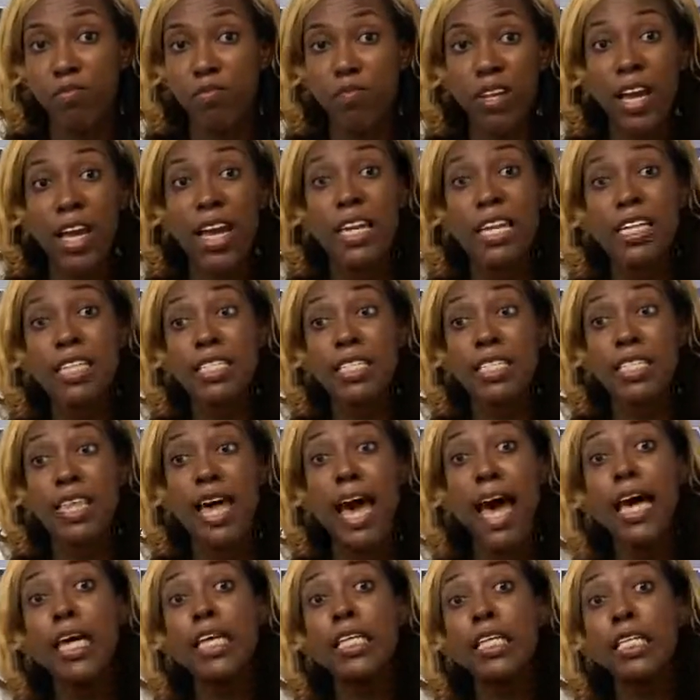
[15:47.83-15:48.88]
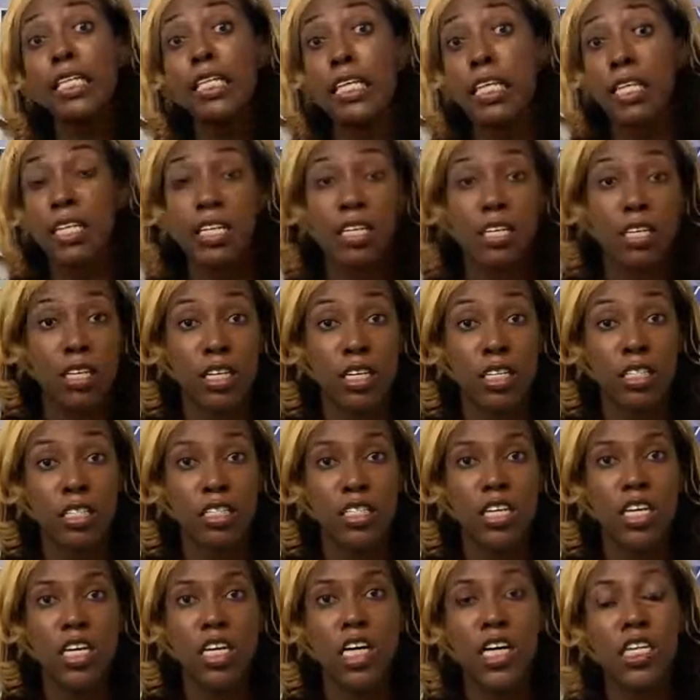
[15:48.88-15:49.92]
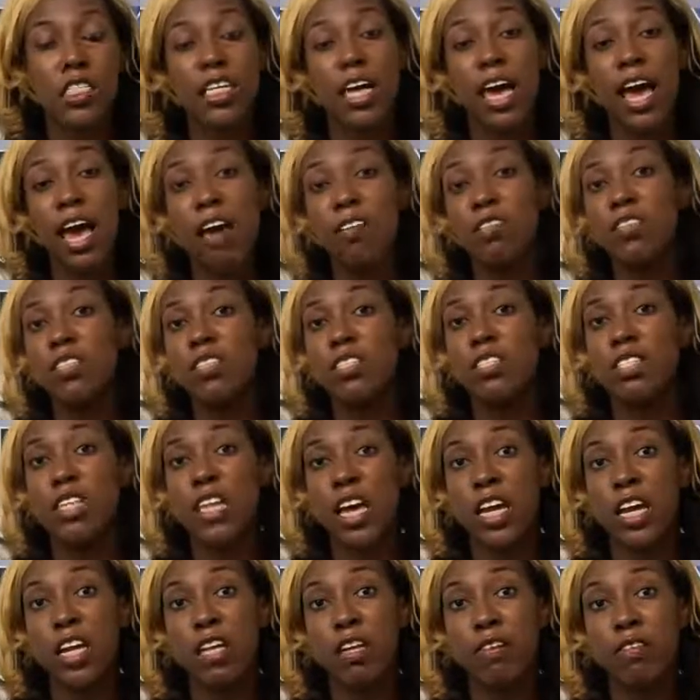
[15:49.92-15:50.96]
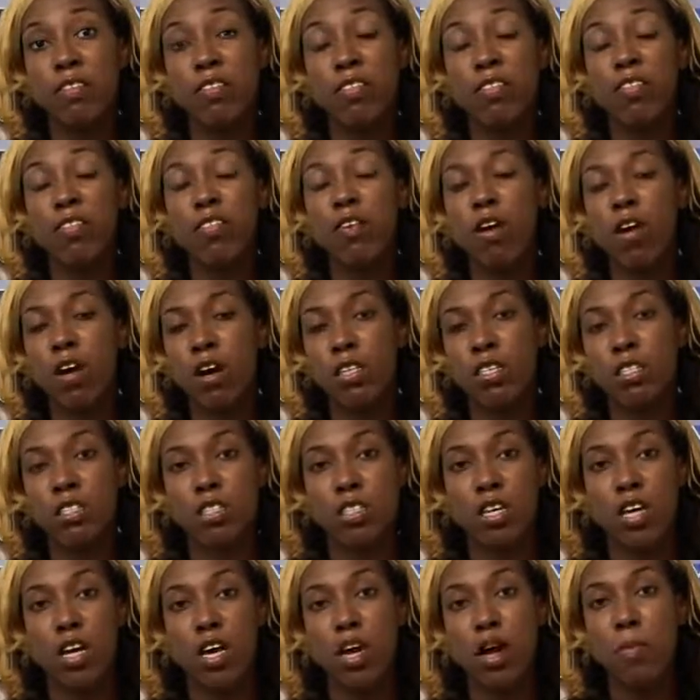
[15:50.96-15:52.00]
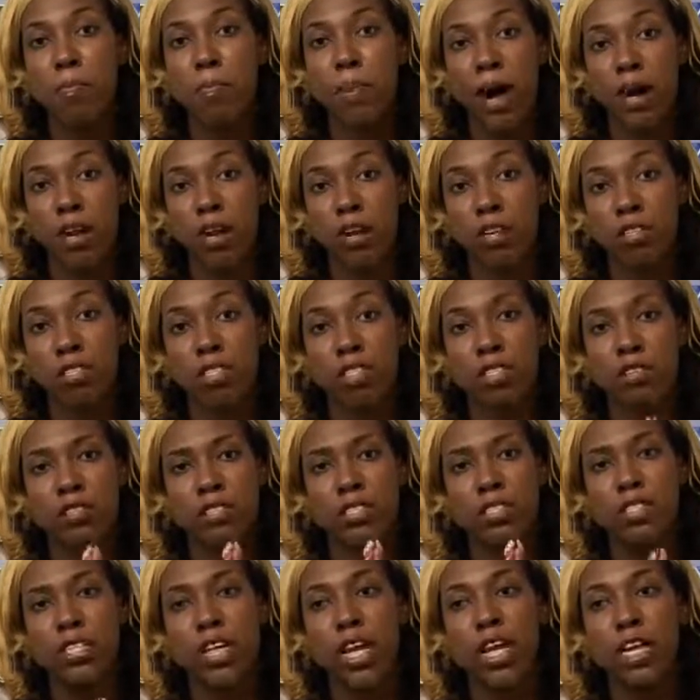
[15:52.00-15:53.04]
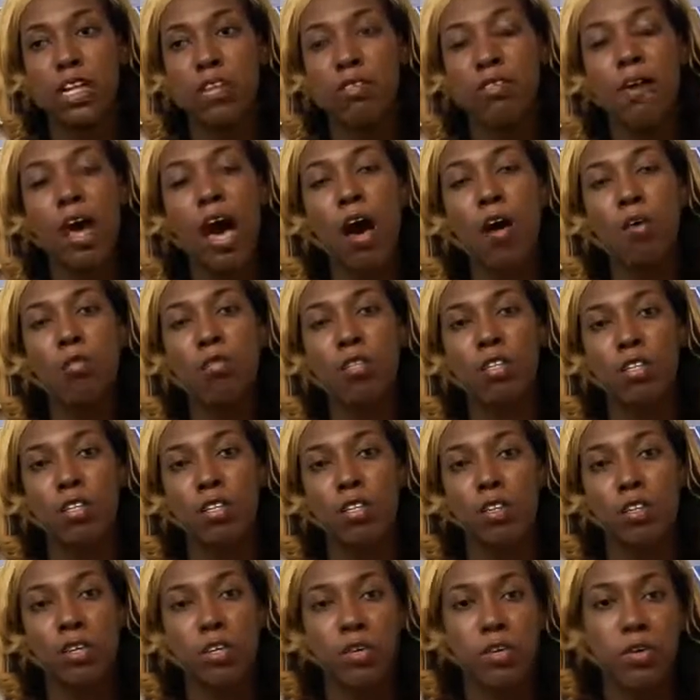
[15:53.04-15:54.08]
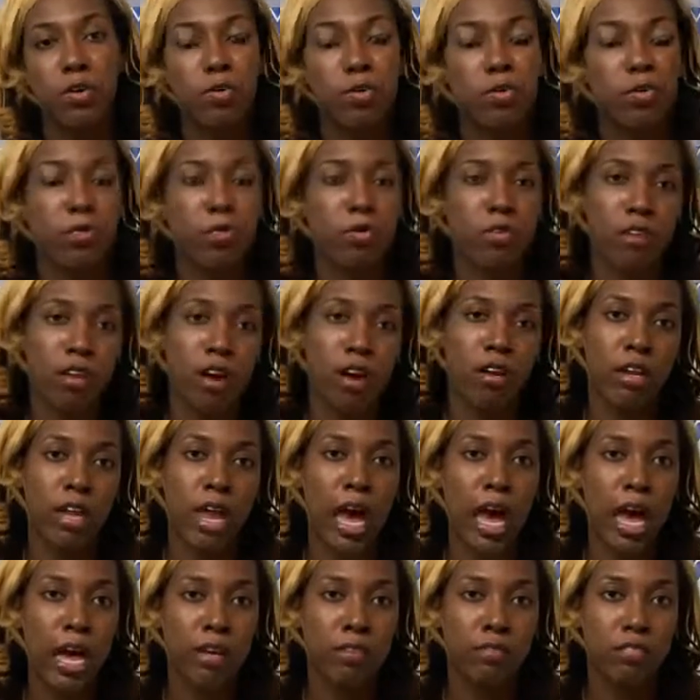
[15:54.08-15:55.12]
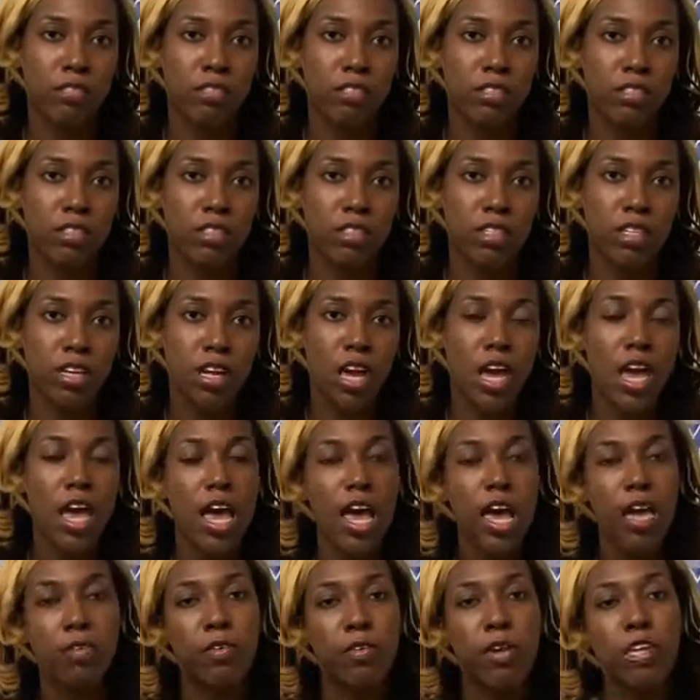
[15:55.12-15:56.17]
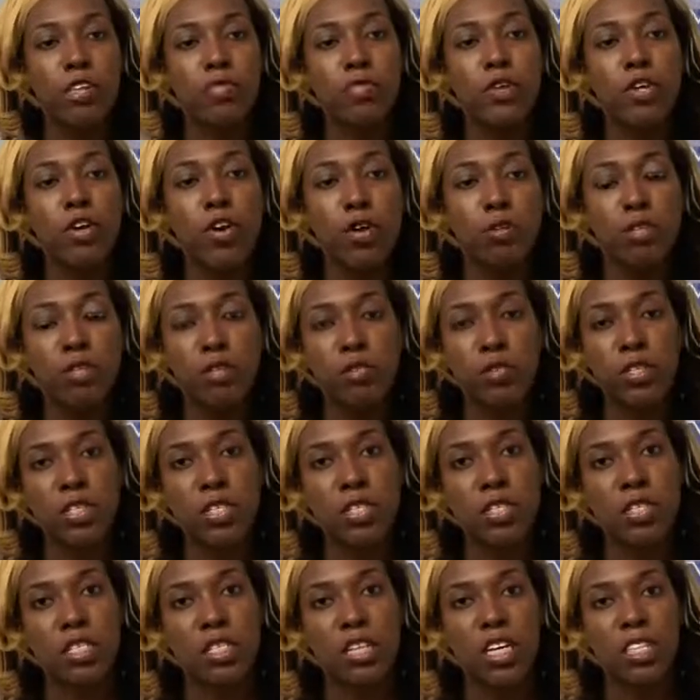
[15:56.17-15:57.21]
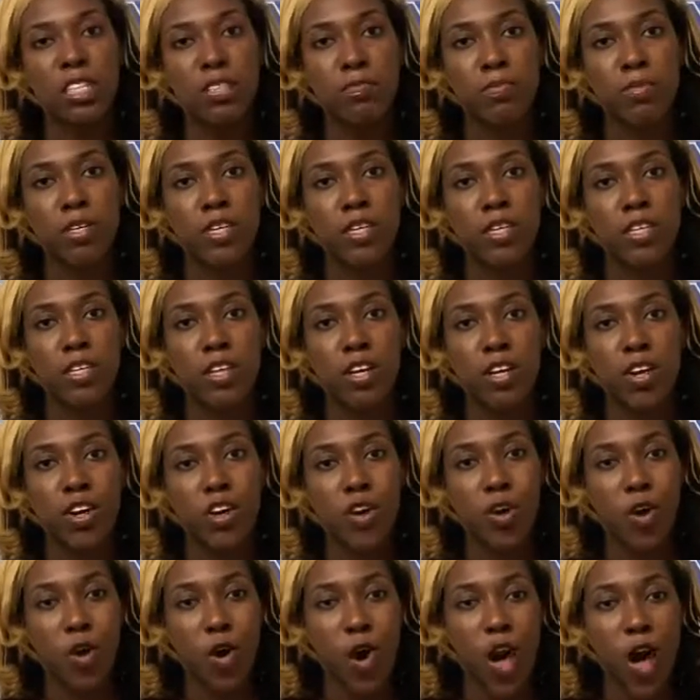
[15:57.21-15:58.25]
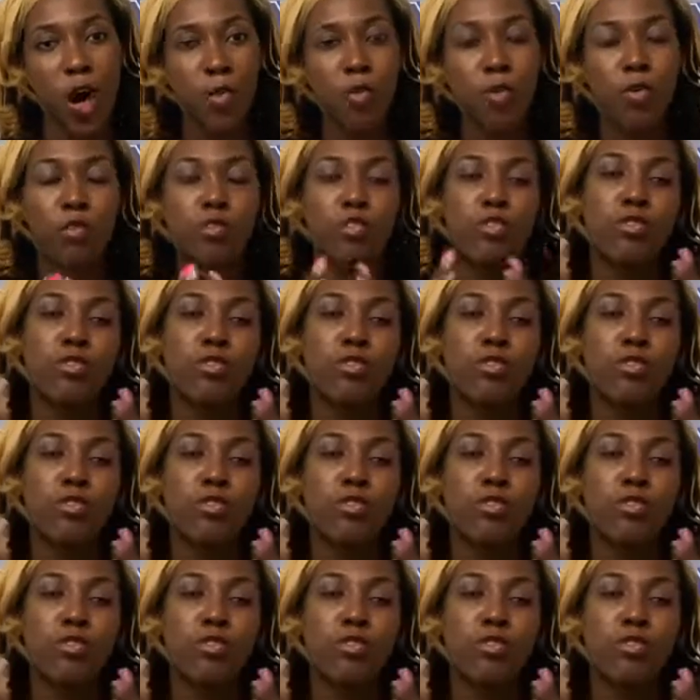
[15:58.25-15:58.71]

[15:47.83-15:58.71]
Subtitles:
And is that leading us to have these negative thoughts about ourselves, this negative outlook on our lives? And as we go through this assessment, I want